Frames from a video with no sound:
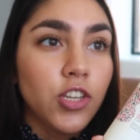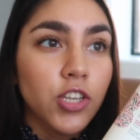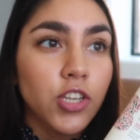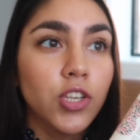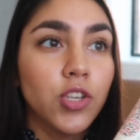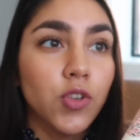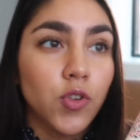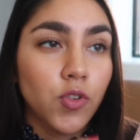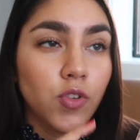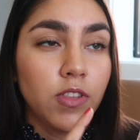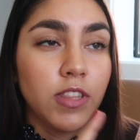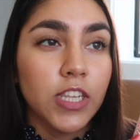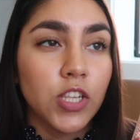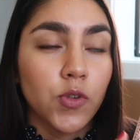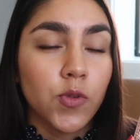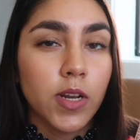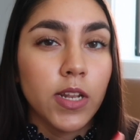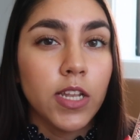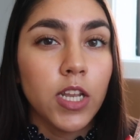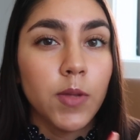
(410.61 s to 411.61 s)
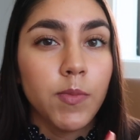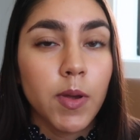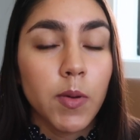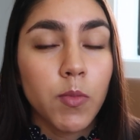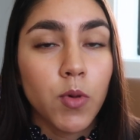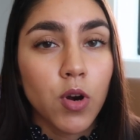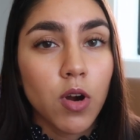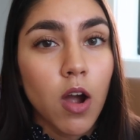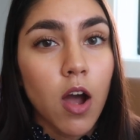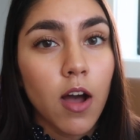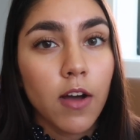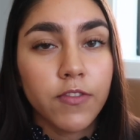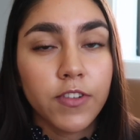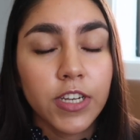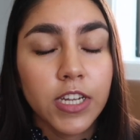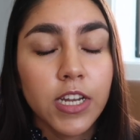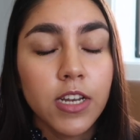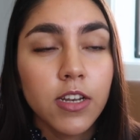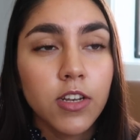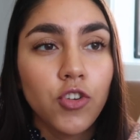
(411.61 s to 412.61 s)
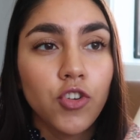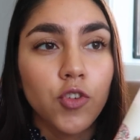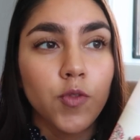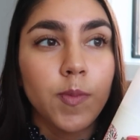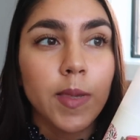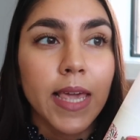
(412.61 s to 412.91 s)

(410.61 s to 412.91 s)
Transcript: to use this one a little bit more often just